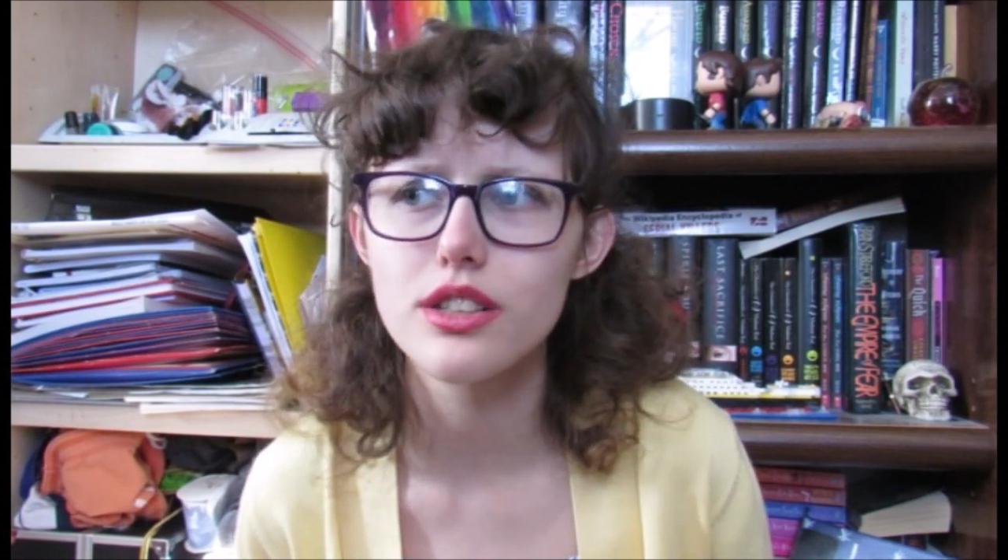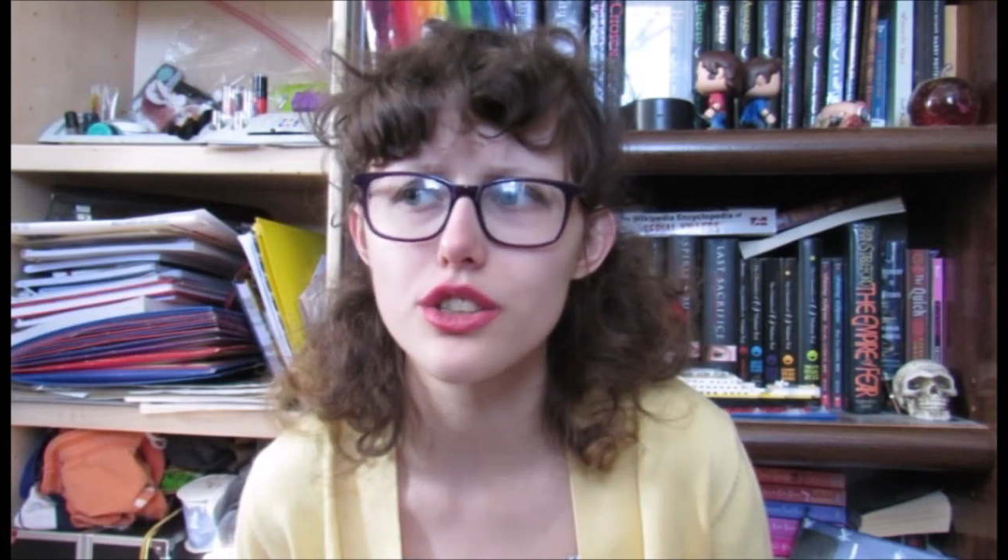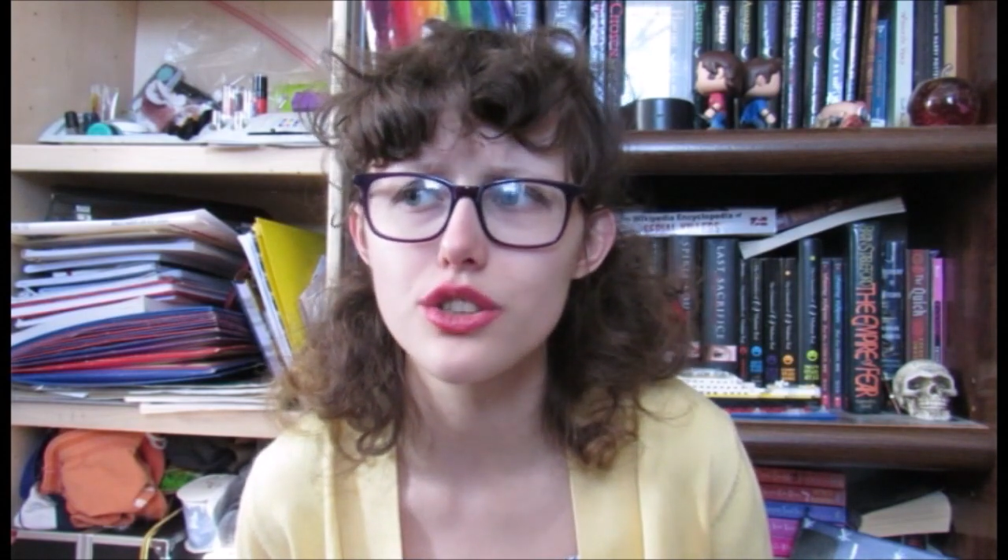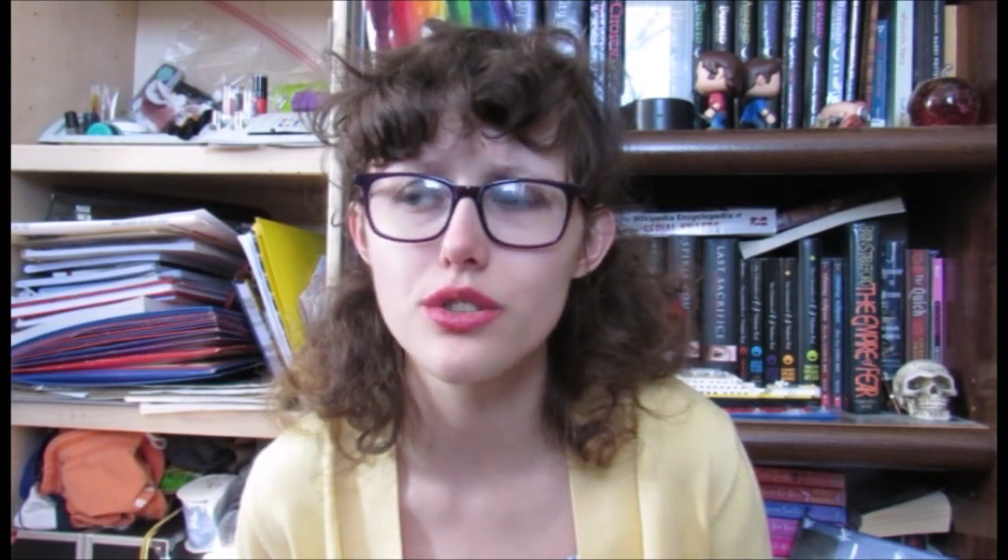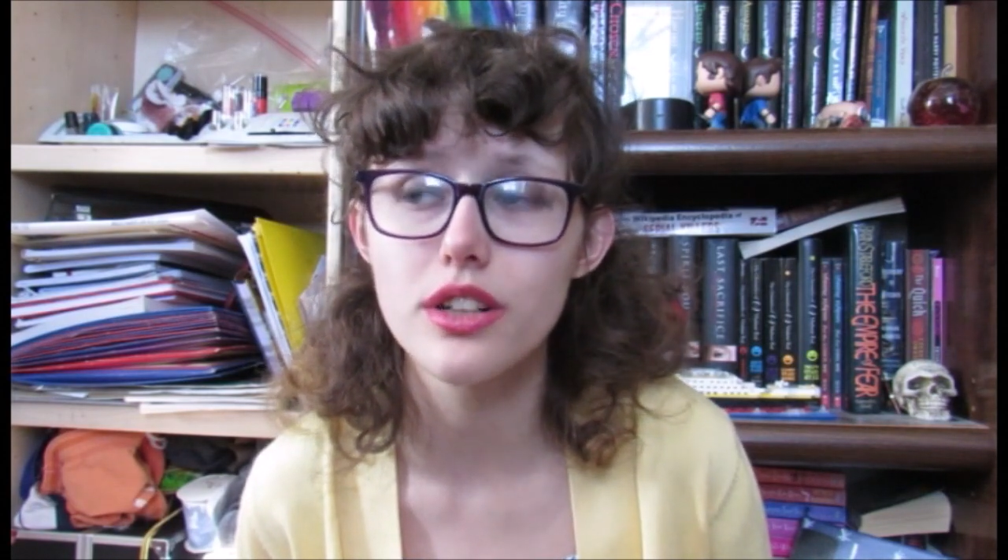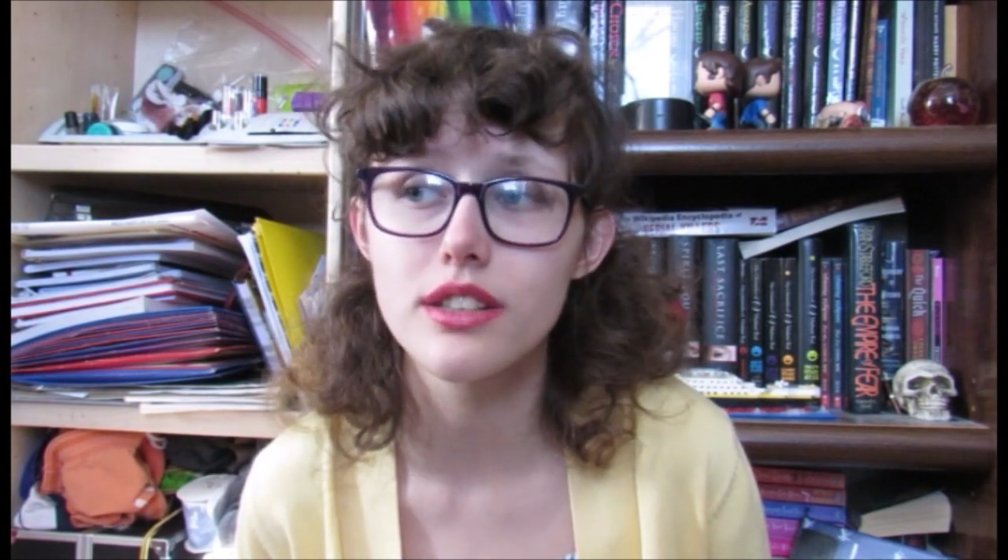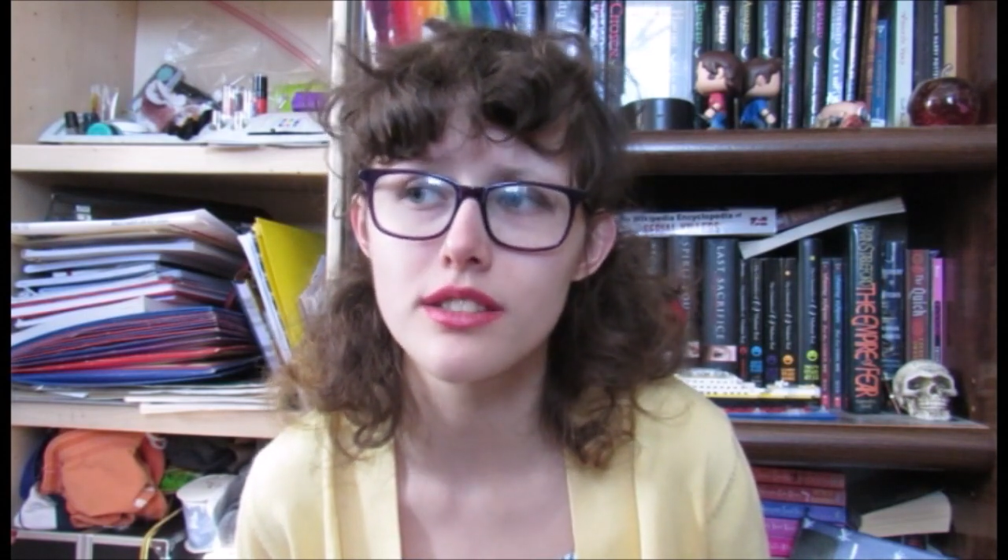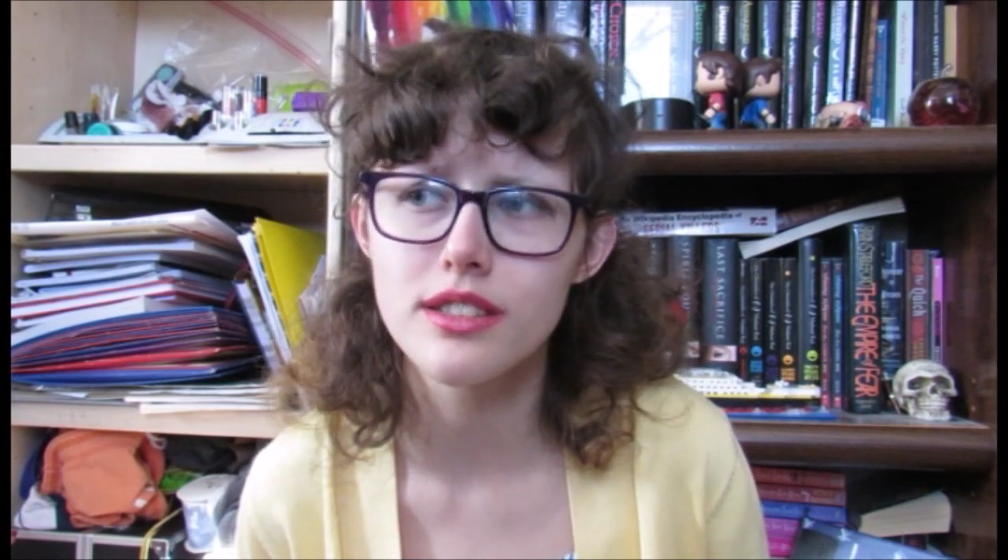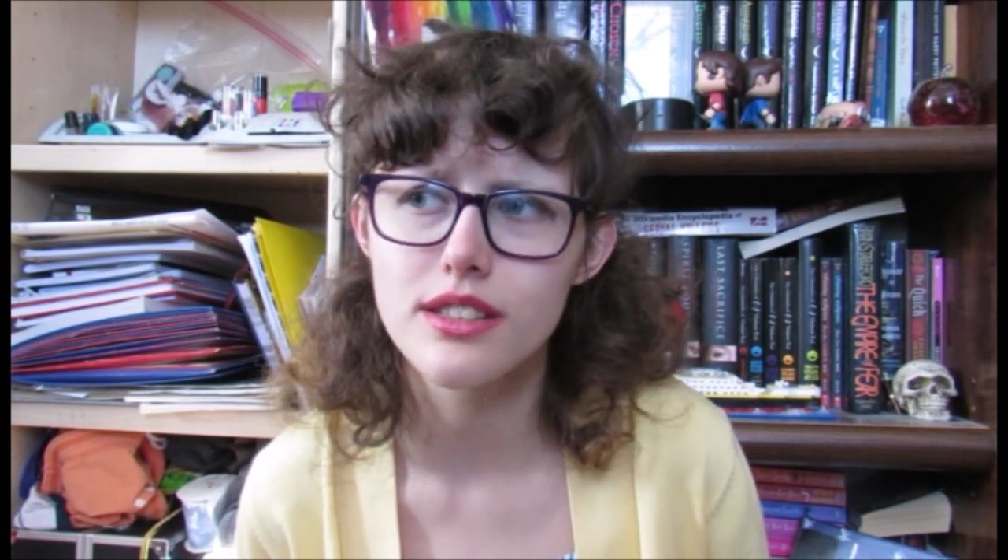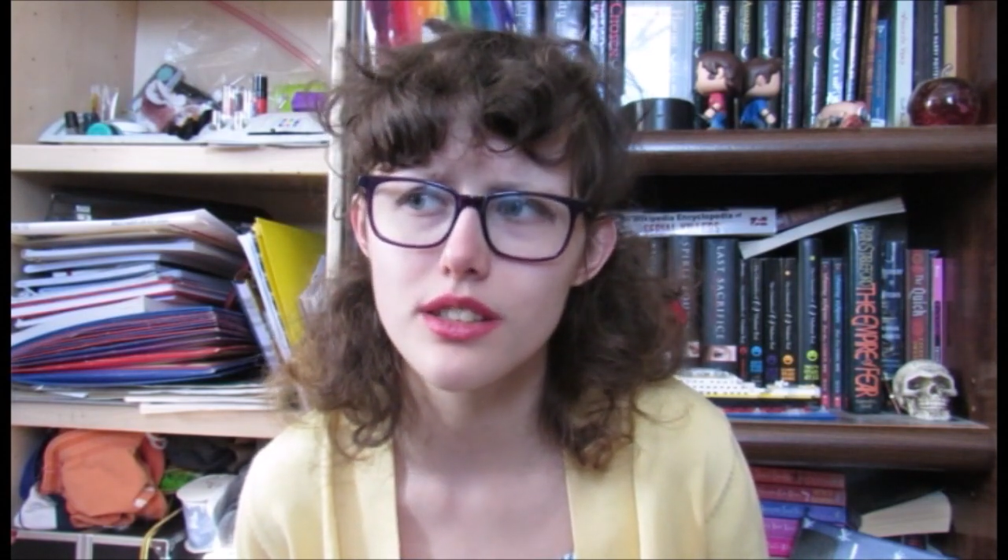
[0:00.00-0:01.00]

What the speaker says: Sharon